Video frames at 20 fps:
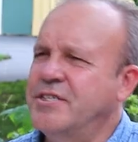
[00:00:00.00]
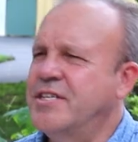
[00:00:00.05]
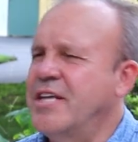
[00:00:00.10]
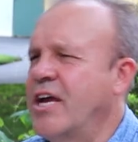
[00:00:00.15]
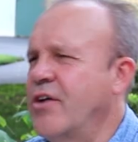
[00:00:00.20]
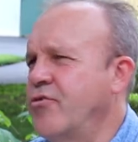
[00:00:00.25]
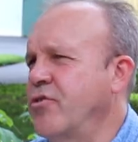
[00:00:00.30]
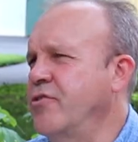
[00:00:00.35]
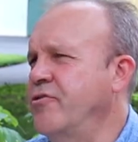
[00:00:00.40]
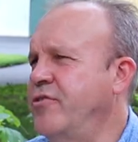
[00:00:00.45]
is
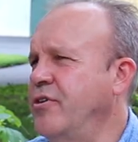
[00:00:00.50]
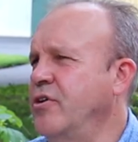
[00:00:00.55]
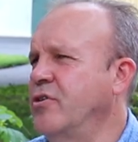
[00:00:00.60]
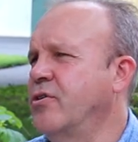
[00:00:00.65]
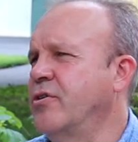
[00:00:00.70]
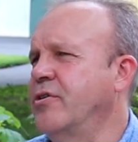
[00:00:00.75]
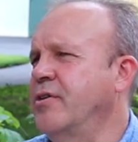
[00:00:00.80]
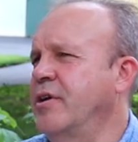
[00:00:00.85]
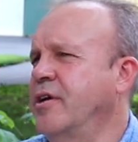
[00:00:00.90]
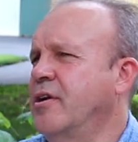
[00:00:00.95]
that
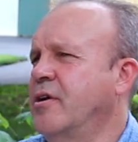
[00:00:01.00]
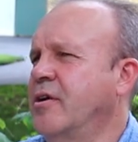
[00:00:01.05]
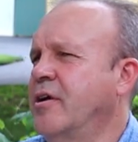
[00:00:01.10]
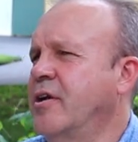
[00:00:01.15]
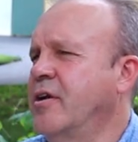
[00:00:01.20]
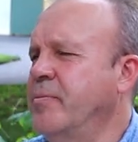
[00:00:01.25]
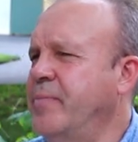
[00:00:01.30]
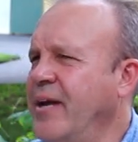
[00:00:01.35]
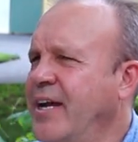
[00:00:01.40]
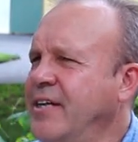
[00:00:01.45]
revealed in a,
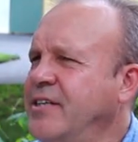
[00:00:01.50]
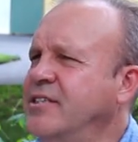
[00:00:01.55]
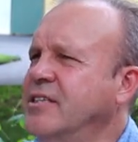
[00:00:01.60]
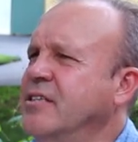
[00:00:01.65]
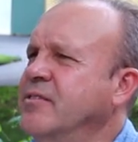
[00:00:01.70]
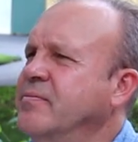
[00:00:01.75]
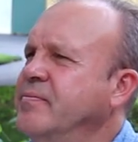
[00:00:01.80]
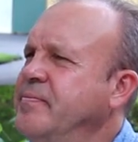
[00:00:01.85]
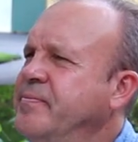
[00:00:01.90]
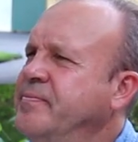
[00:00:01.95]
in a
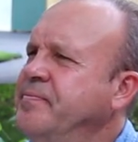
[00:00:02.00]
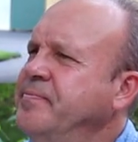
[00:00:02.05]
painting?